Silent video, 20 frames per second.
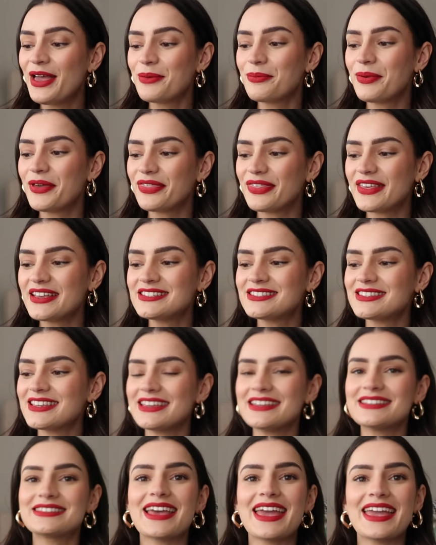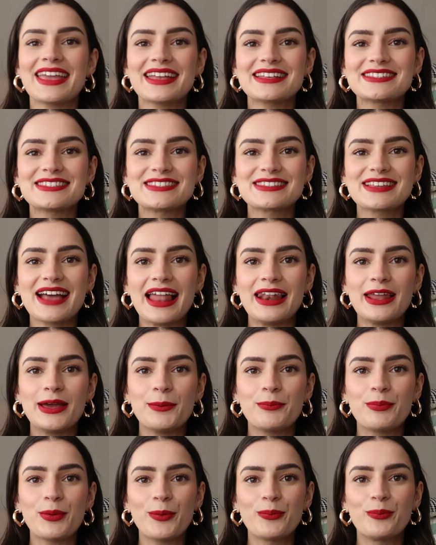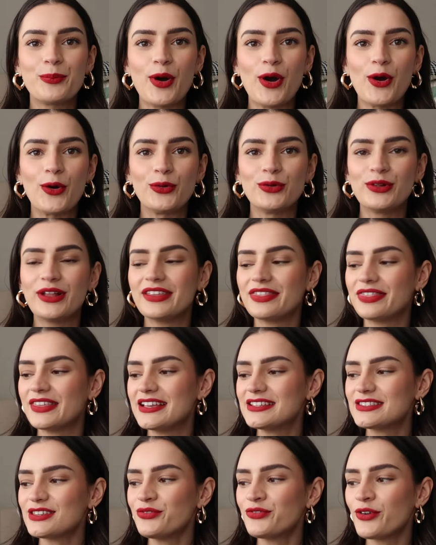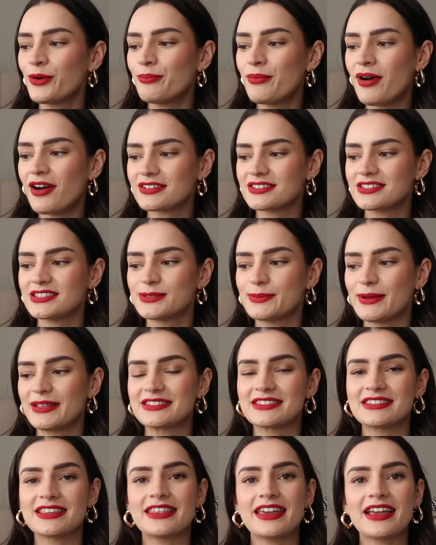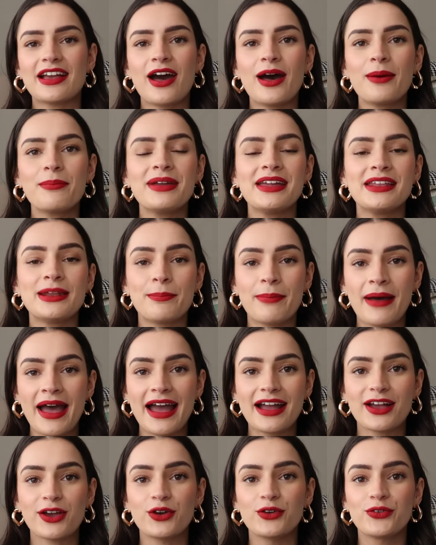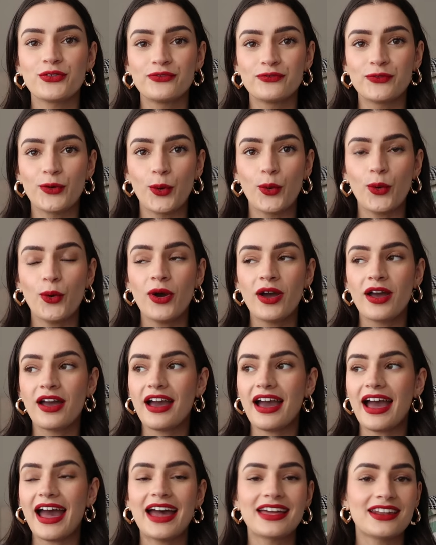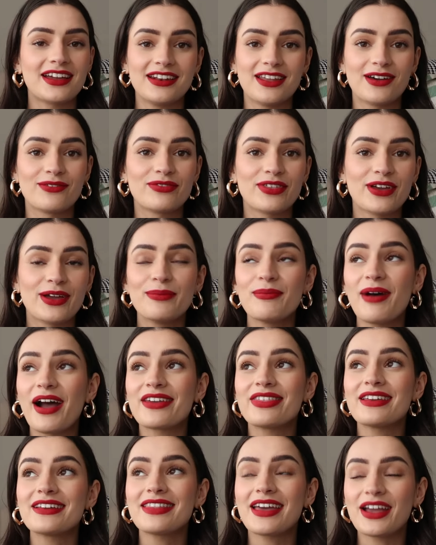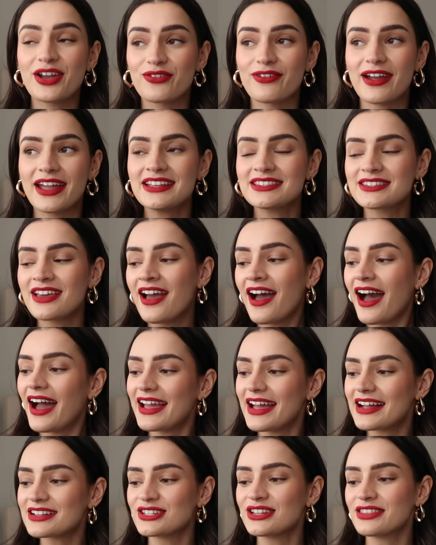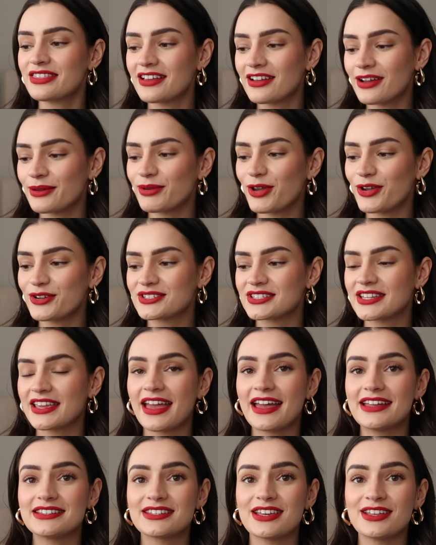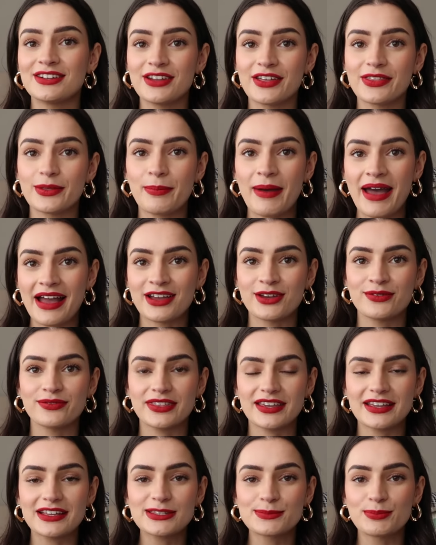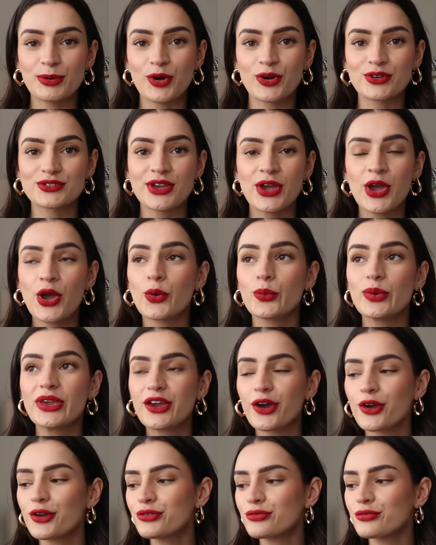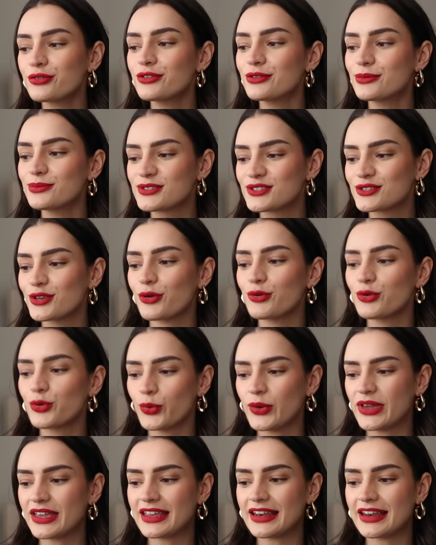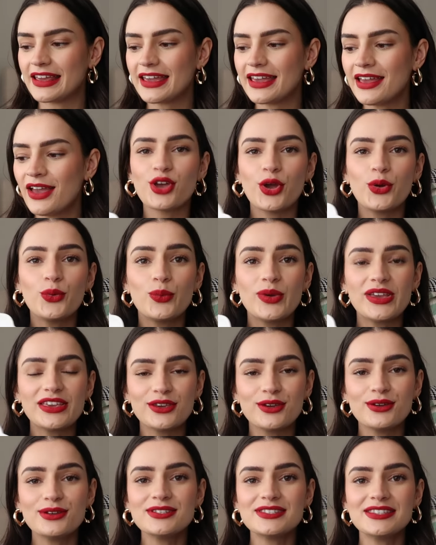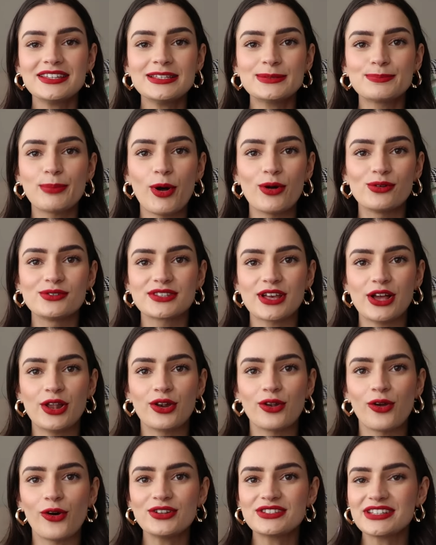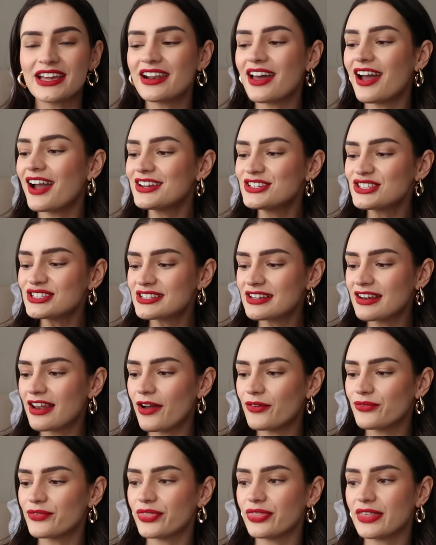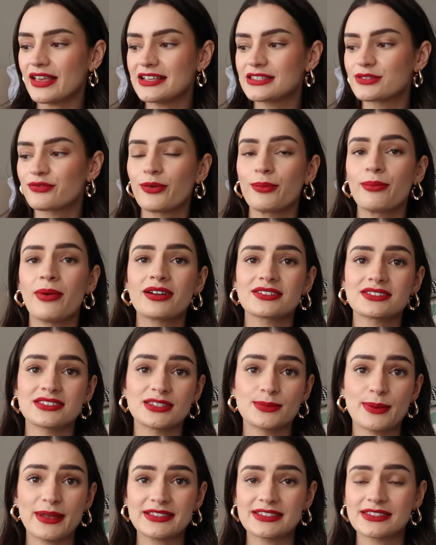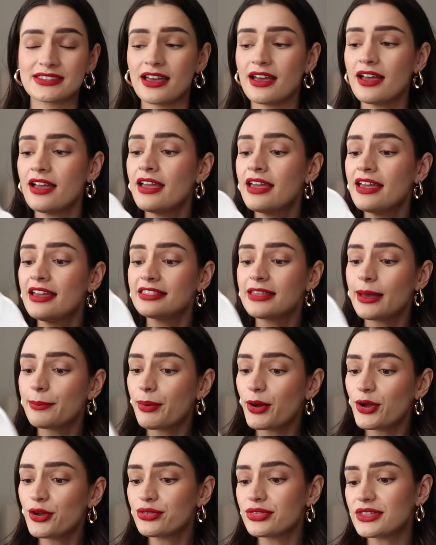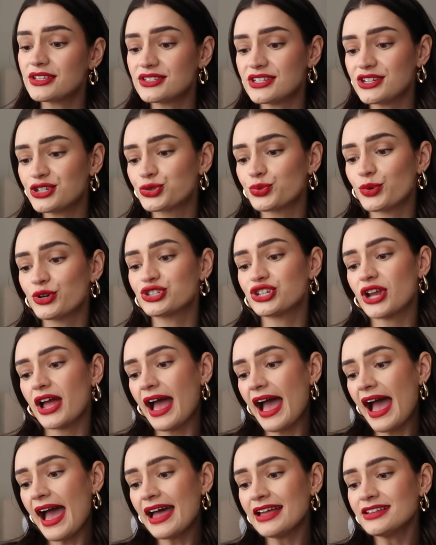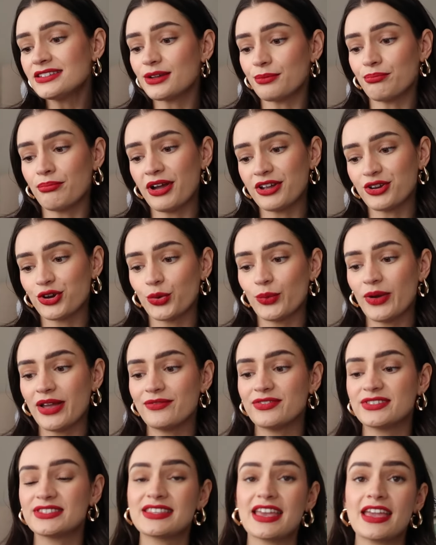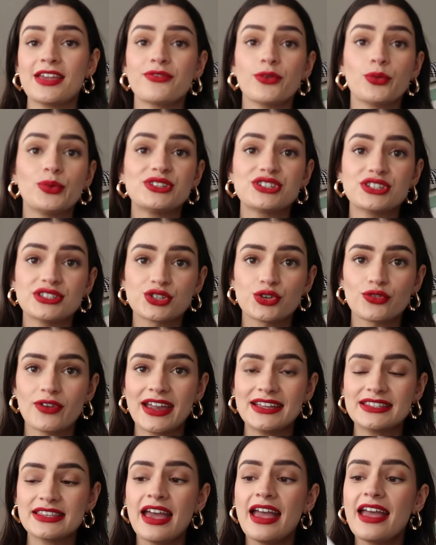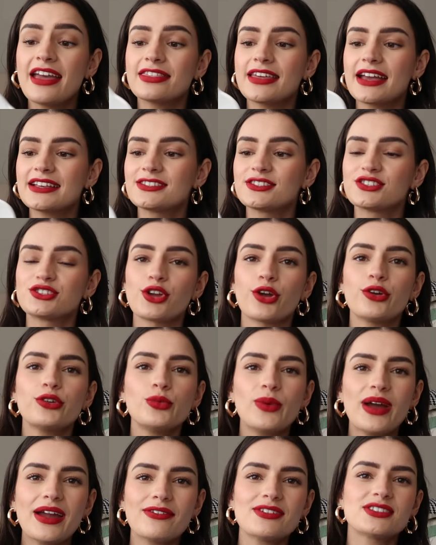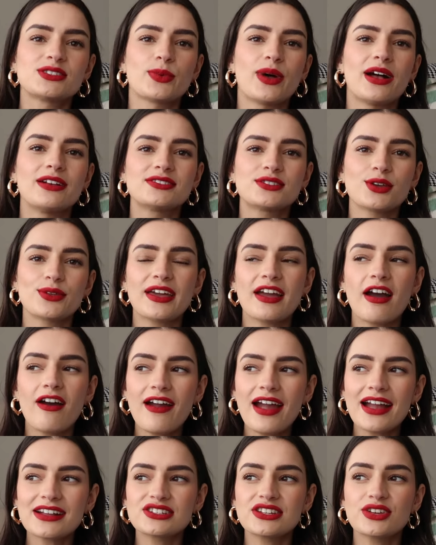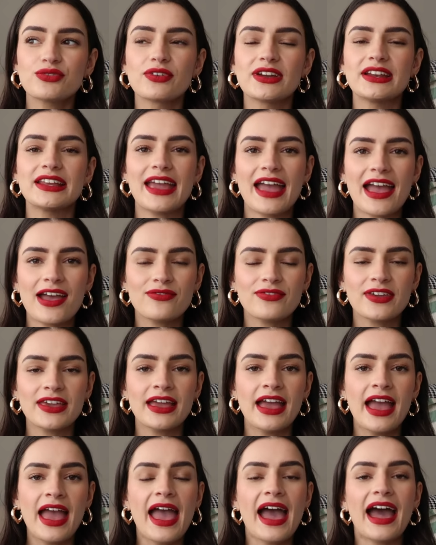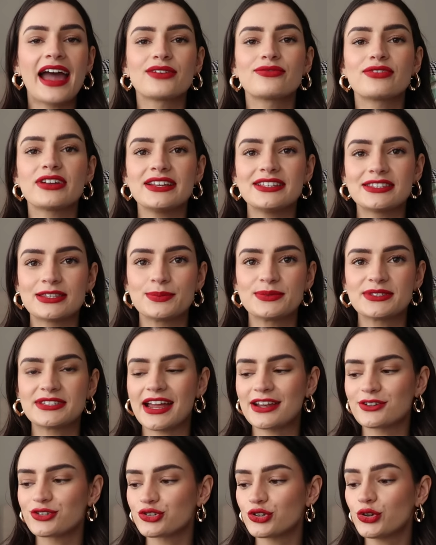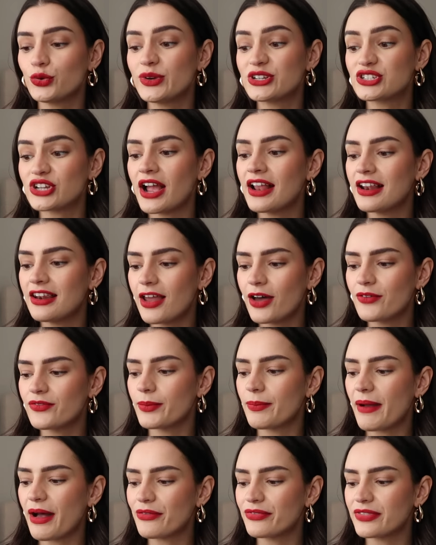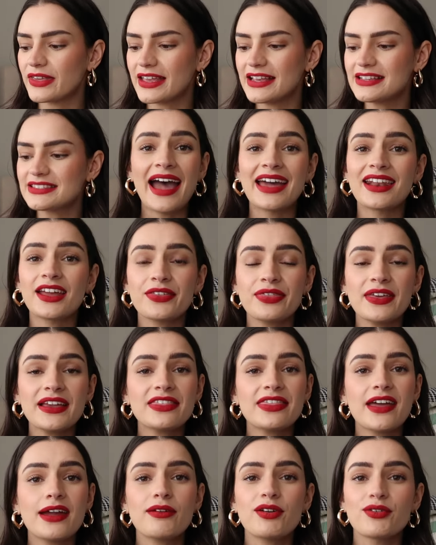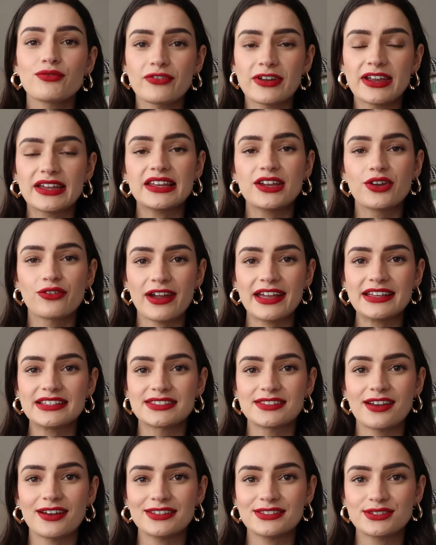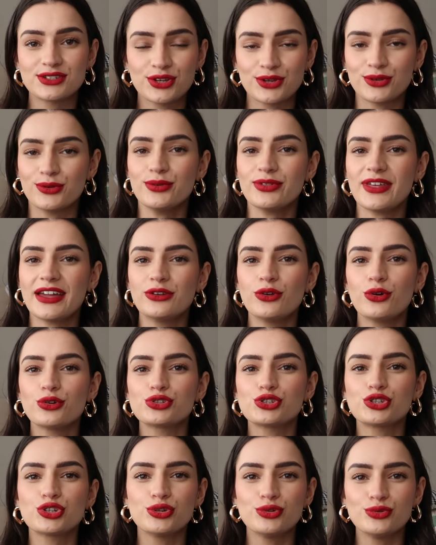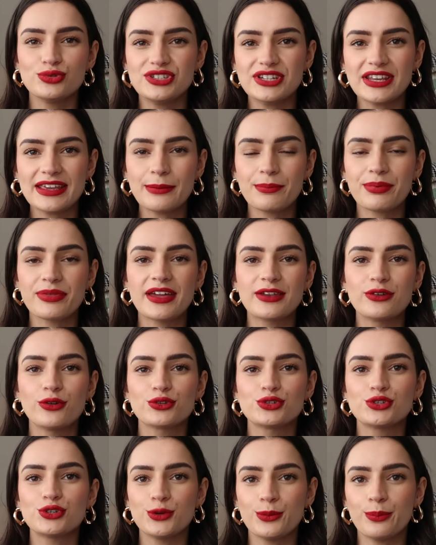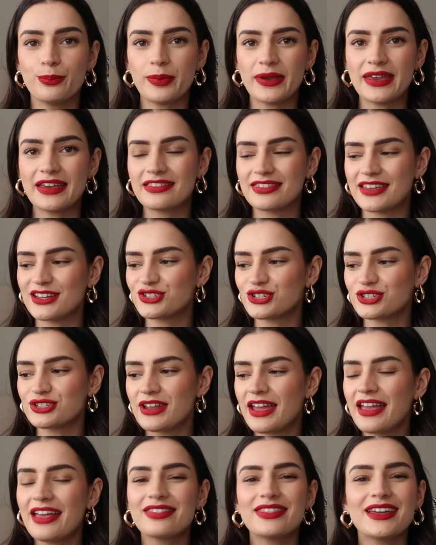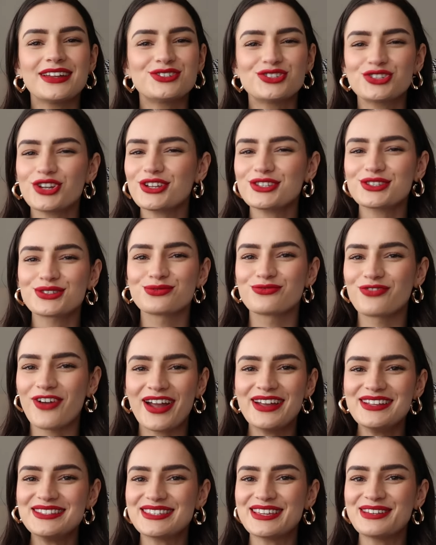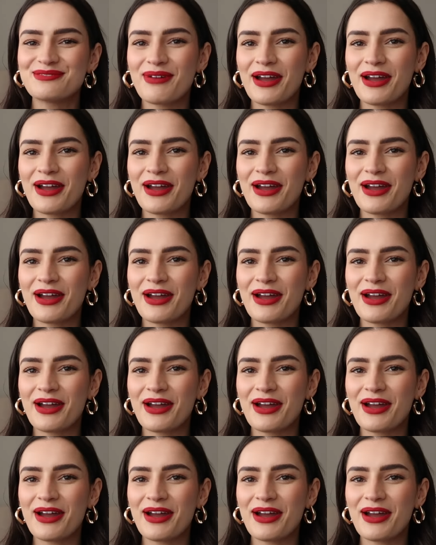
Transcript: But this is a scallop bowl. These are from Marks & Spencer. They come in a pack of 4 and I love them. I think they're great. I actually think I'm going to get another pack of these because we go through them so quickly. So we use these bowls a lot and I just love these from Marks & Spencer. They're both dishwasher and microwave safe, which is great. They're stoneware as well, so they are actually really heavy and really substantial, which I love about these. And I think they're a really great size too. They're not too deep, they're not too big, they're just right in